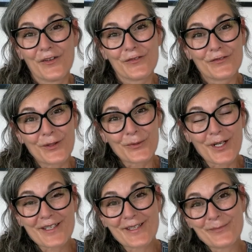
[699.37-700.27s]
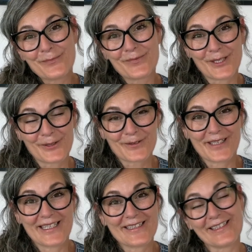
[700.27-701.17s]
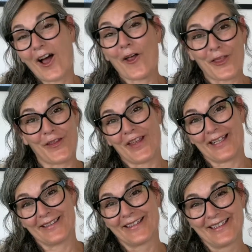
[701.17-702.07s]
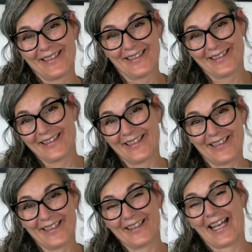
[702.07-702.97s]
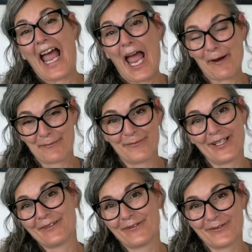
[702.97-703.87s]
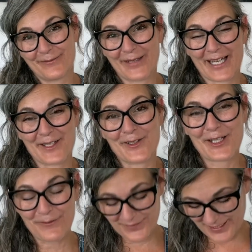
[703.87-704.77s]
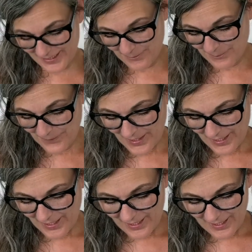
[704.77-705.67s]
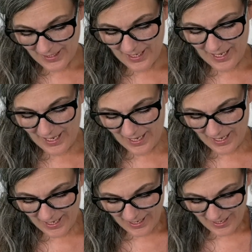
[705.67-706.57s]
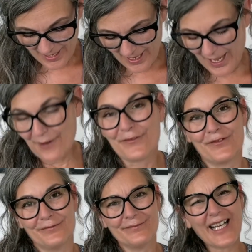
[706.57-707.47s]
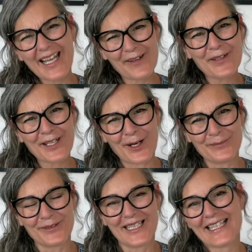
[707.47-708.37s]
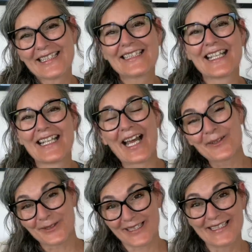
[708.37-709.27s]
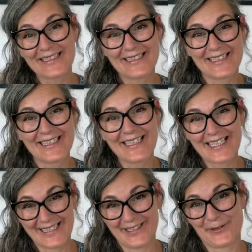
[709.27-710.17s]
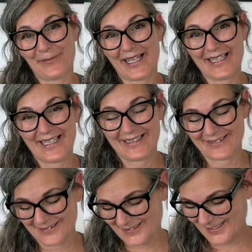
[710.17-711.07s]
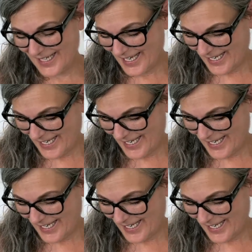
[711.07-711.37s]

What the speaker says: For works in progress, other than the hem of my shifty, I have a couple. As I said, I wanted to clear my needles.